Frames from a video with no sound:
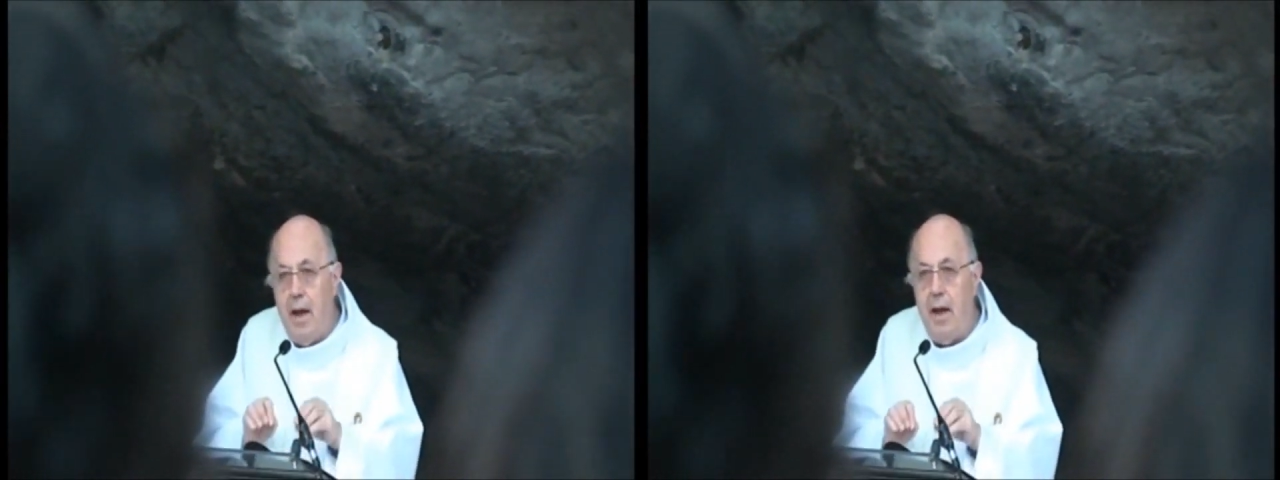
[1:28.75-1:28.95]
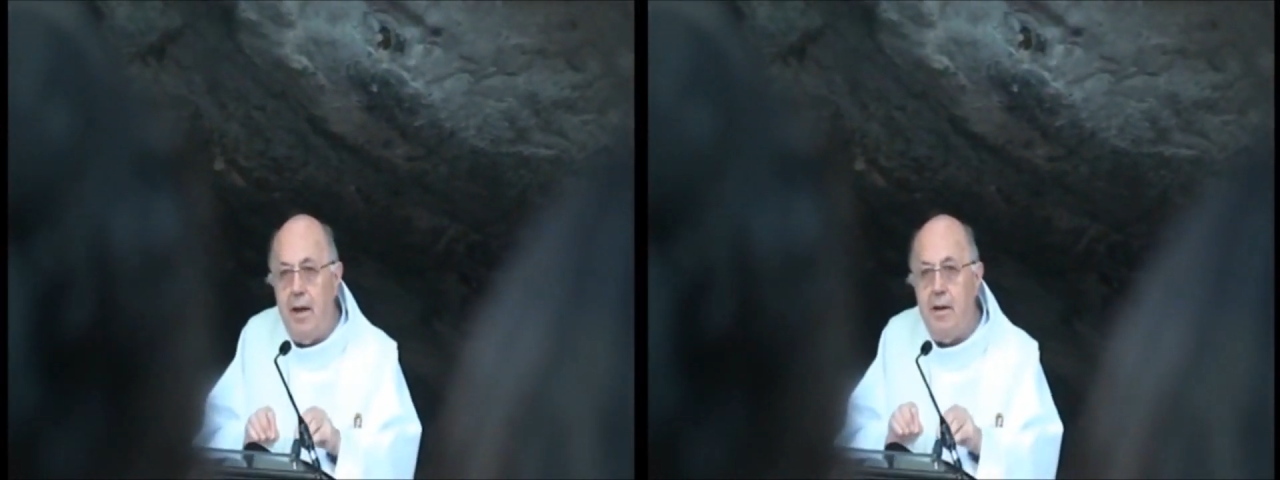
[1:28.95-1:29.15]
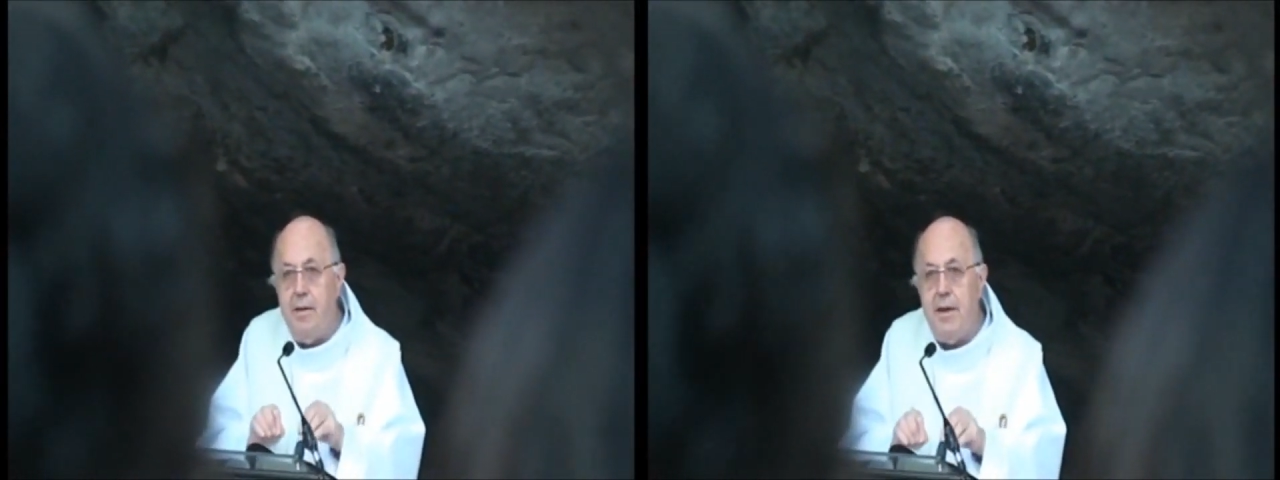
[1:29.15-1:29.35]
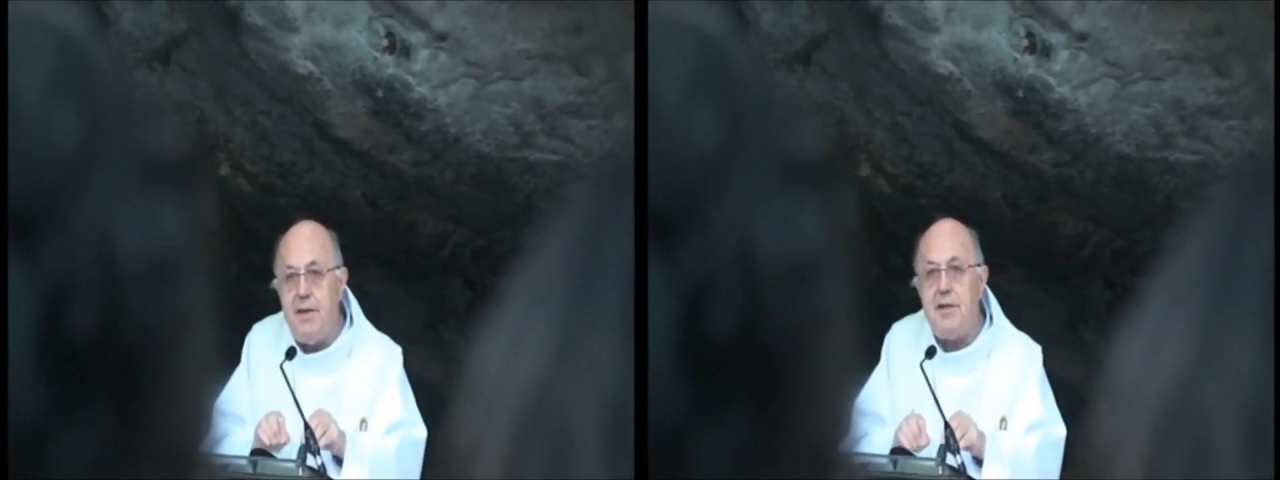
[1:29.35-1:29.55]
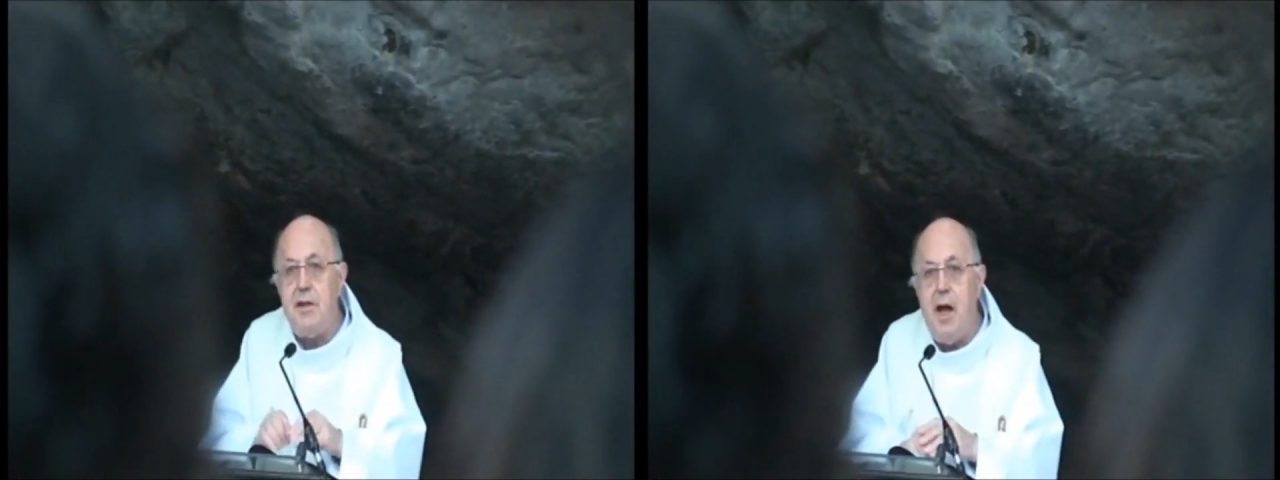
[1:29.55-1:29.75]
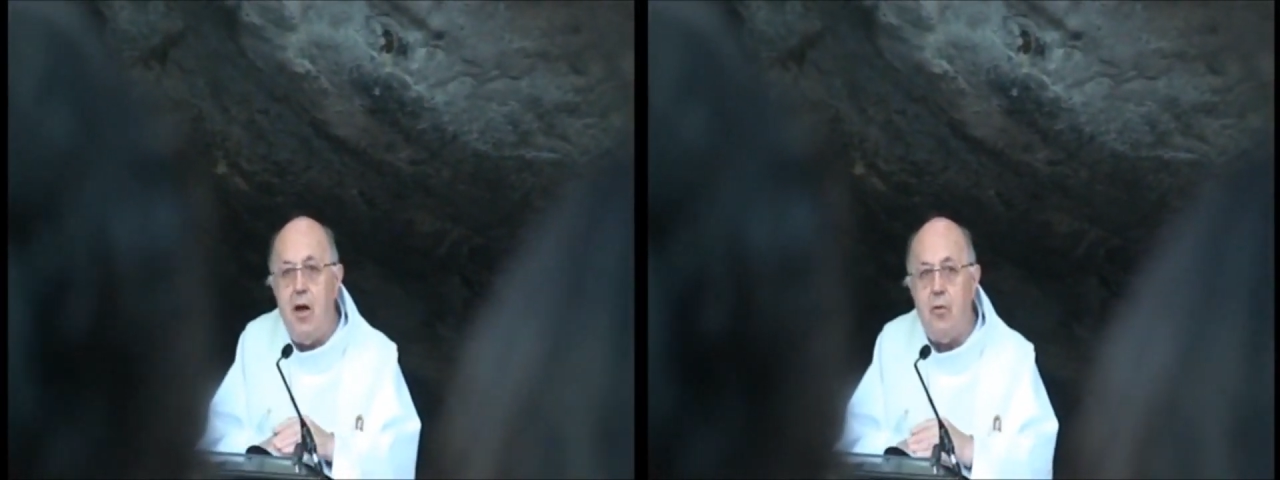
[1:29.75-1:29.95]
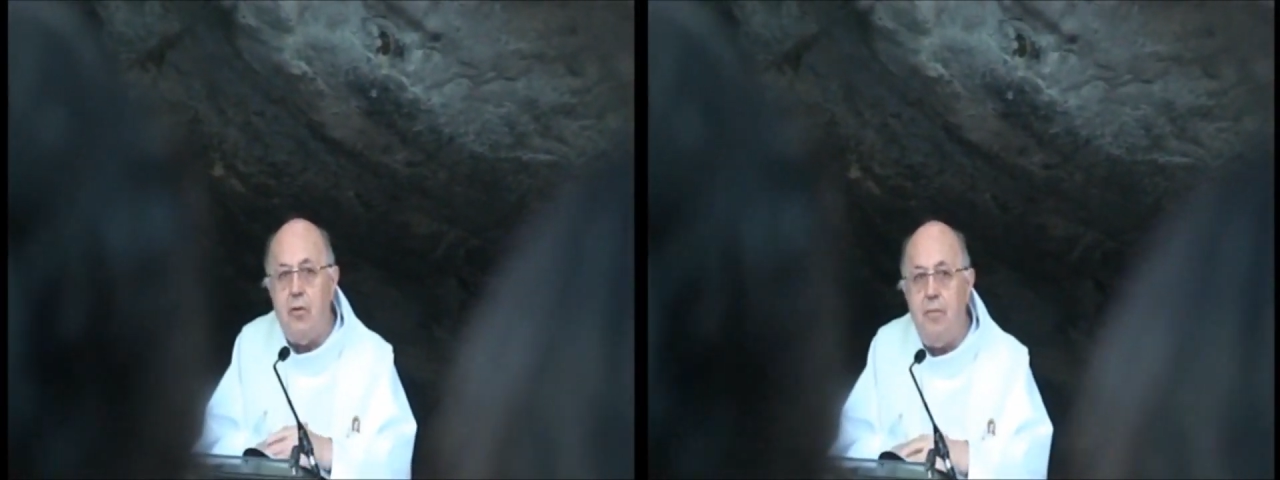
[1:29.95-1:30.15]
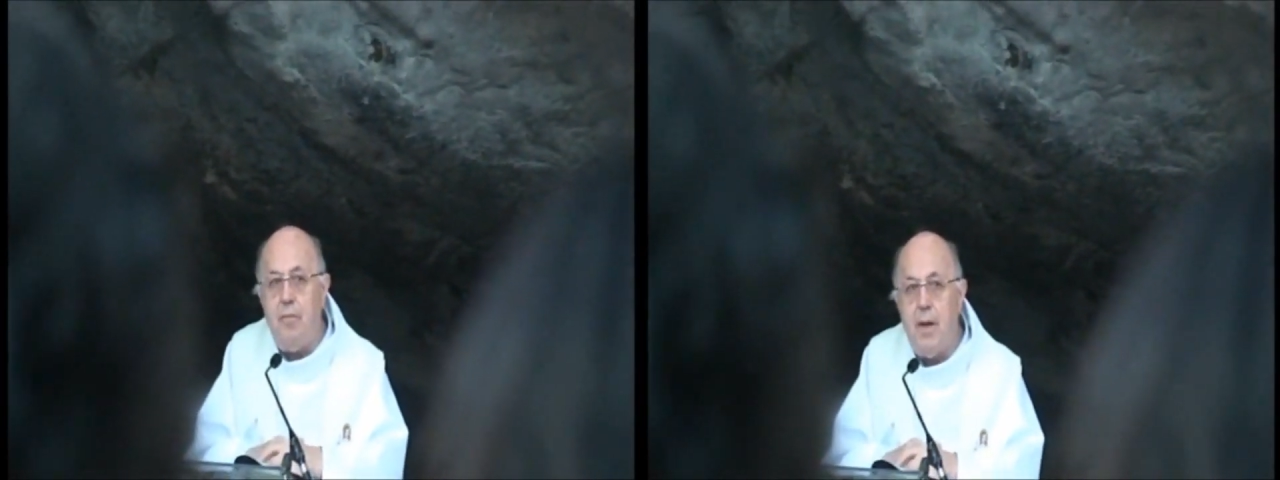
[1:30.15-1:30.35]
in this
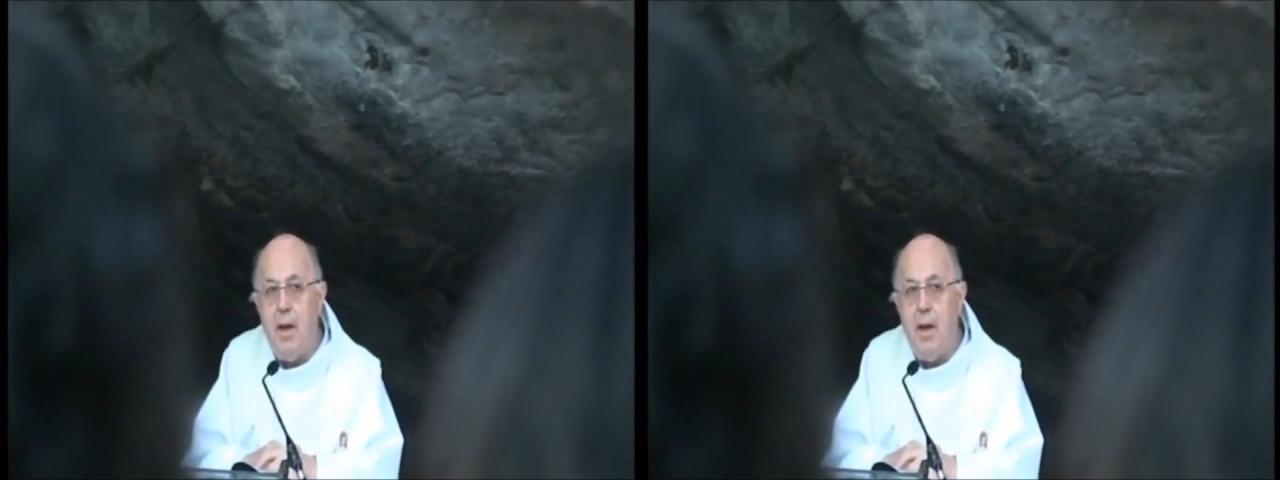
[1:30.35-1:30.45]
town